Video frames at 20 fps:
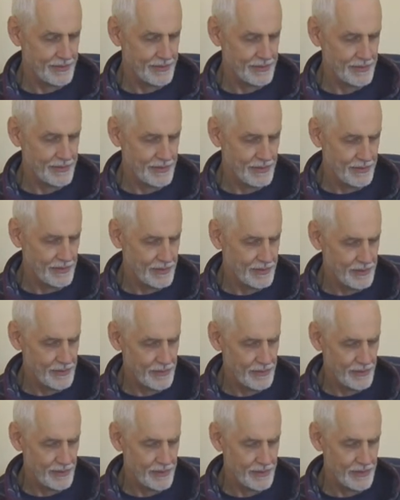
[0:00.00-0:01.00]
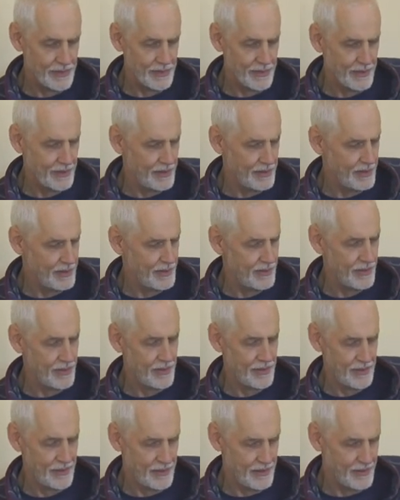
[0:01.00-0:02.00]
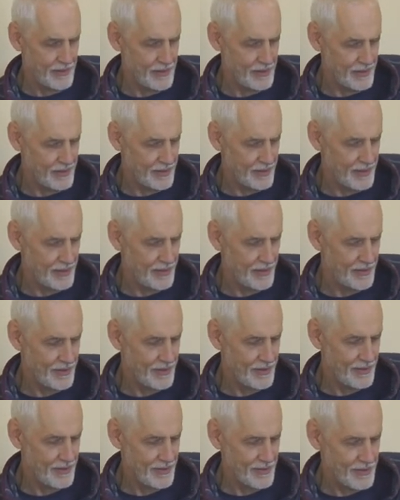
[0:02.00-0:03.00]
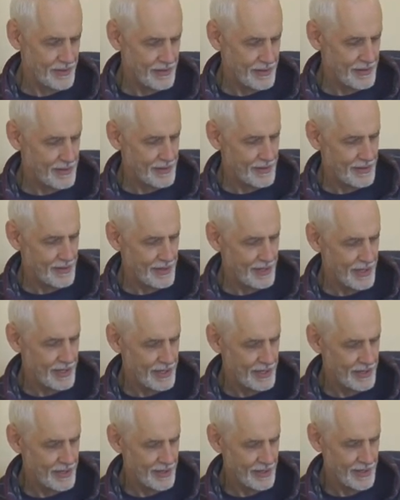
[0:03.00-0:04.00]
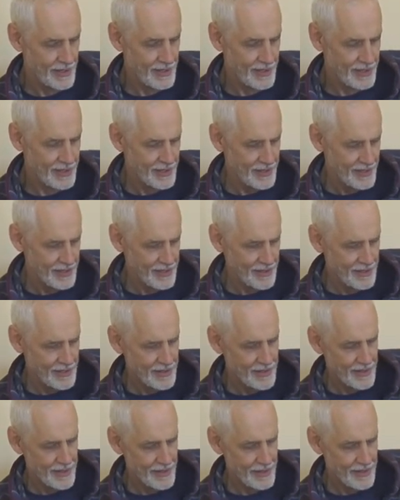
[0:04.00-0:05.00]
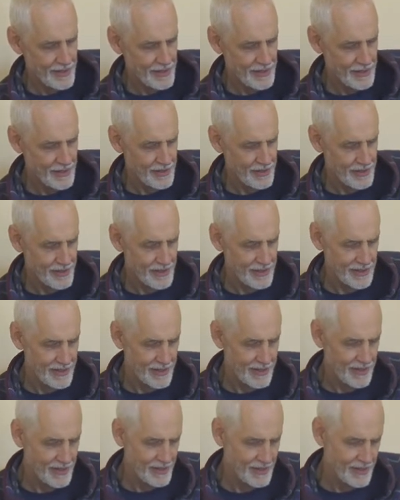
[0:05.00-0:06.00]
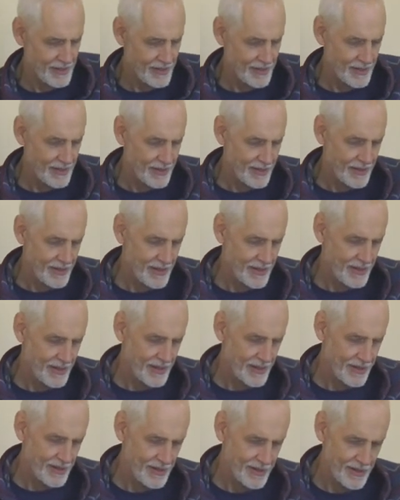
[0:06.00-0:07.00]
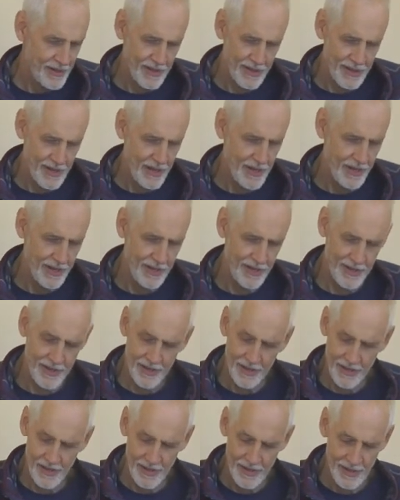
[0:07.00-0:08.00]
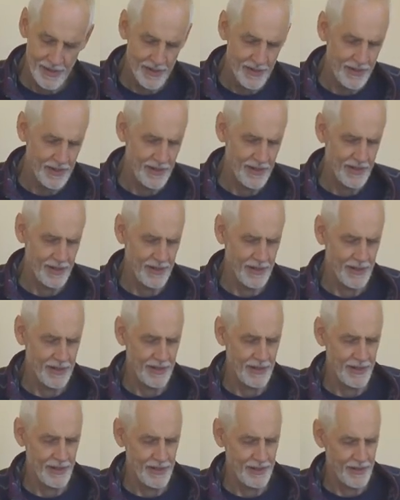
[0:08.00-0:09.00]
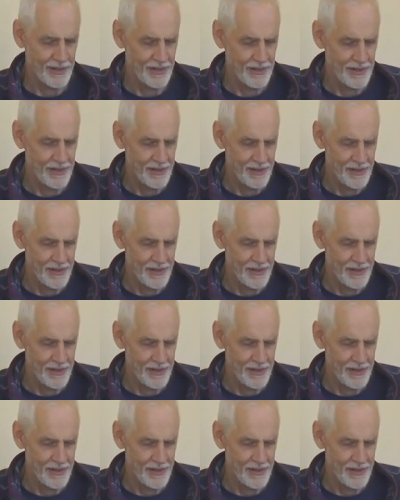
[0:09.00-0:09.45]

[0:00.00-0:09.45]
Our own works can never purchase salvation. As it was in the days of Christ, so it is now. The Pharisees do not know their spiritual destitution.